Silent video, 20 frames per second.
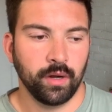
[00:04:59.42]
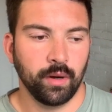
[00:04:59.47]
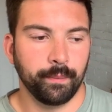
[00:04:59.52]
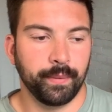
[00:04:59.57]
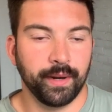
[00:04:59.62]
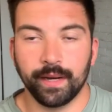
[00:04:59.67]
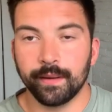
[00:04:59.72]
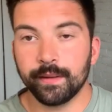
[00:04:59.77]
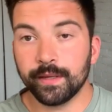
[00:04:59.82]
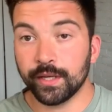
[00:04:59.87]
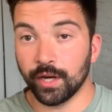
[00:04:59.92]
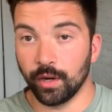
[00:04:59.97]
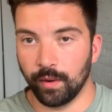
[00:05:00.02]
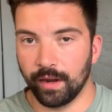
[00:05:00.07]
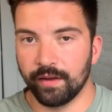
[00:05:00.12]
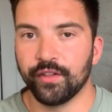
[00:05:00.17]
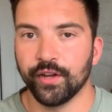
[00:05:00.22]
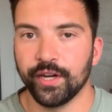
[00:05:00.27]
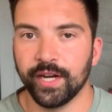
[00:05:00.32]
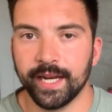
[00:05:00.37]
But
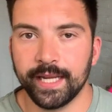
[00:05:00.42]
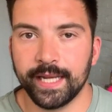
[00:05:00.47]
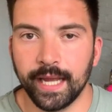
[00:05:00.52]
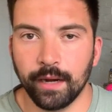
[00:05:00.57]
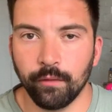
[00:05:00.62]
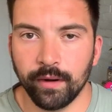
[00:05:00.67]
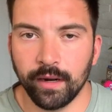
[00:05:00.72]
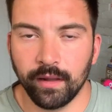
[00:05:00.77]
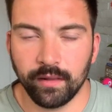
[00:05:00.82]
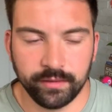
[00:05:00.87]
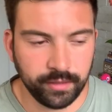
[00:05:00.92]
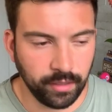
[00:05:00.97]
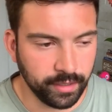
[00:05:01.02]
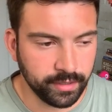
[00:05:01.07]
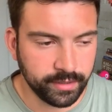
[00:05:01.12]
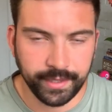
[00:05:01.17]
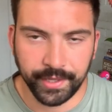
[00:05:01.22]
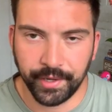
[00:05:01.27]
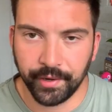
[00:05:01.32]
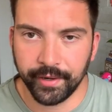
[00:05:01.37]
if they're gonna get rid of, so
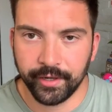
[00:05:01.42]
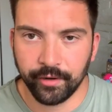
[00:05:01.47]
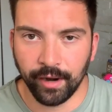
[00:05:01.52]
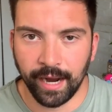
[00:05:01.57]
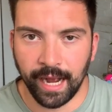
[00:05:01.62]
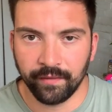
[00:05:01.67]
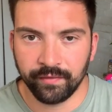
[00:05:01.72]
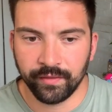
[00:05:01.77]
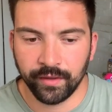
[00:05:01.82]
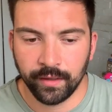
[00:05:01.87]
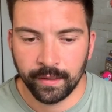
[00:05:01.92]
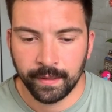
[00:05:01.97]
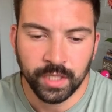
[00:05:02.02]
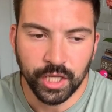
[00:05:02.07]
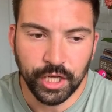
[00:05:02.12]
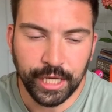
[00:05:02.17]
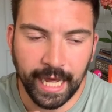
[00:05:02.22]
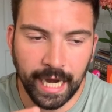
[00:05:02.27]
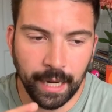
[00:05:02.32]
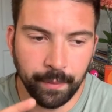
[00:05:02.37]
let's theory craft.
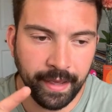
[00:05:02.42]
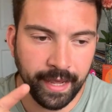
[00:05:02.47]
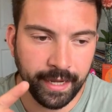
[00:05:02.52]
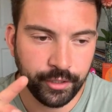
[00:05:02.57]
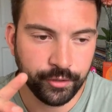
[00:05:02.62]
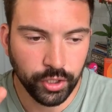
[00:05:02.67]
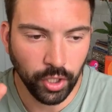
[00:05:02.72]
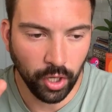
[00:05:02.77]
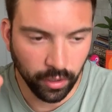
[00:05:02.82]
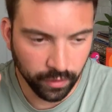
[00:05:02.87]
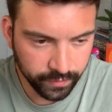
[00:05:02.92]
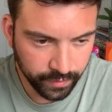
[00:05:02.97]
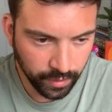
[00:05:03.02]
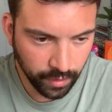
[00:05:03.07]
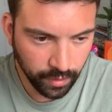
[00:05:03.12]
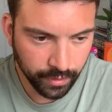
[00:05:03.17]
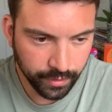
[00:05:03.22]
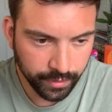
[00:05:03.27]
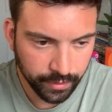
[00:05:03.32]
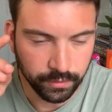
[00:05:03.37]
You gotta make
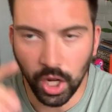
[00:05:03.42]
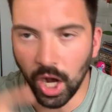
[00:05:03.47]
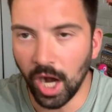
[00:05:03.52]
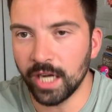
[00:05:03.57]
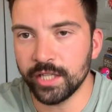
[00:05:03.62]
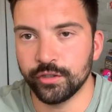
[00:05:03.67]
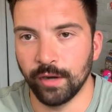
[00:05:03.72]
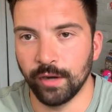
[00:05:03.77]
Charizard not